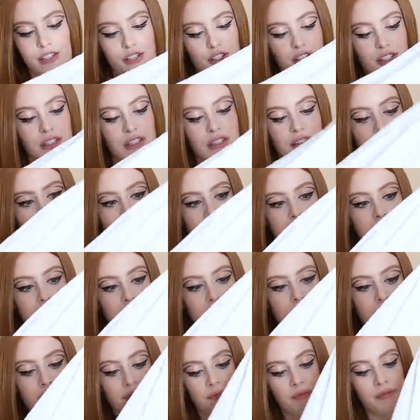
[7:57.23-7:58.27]
It's just the
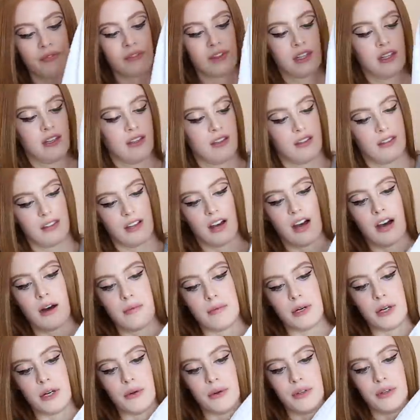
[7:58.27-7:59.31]
fact that the
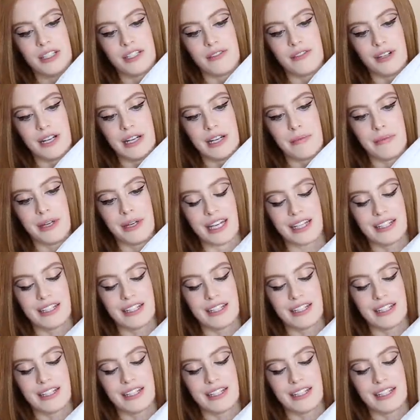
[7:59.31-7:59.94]
armhole is really